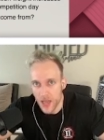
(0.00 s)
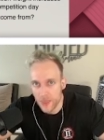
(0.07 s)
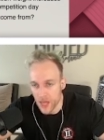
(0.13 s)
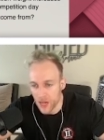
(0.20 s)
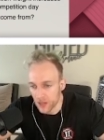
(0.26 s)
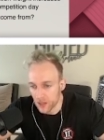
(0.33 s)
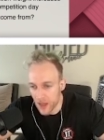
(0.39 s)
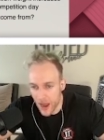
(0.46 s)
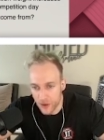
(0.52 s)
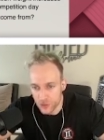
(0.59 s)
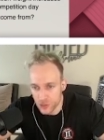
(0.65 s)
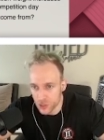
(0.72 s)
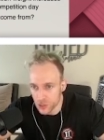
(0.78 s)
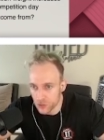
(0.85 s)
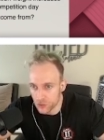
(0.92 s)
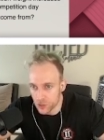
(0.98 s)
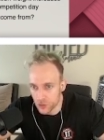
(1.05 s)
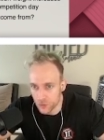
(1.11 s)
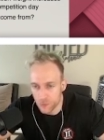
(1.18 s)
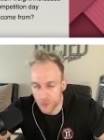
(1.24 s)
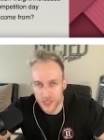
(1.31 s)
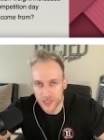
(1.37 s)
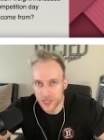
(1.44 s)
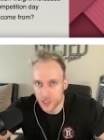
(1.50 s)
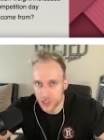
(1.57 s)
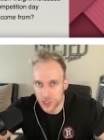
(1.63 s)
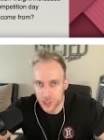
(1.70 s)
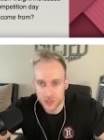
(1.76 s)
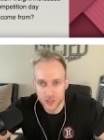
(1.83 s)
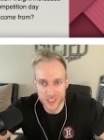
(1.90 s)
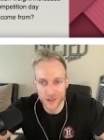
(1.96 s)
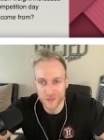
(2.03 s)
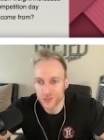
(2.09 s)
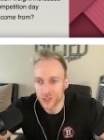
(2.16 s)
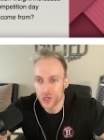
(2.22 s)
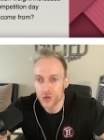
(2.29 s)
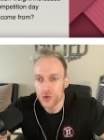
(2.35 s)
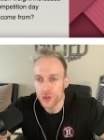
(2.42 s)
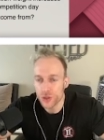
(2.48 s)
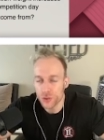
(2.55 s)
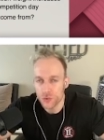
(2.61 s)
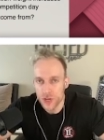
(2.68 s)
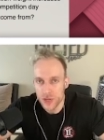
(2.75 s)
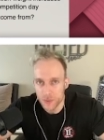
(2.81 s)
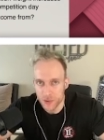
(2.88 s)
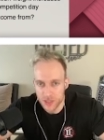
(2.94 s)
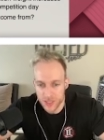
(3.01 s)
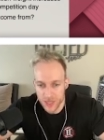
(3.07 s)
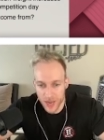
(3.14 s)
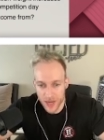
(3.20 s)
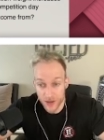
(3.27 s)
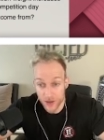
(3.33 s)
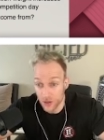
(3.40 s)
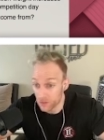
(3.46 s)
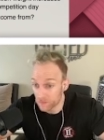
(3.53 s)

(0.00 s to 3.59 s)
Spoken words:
that allows you to position yourself 2 to 3%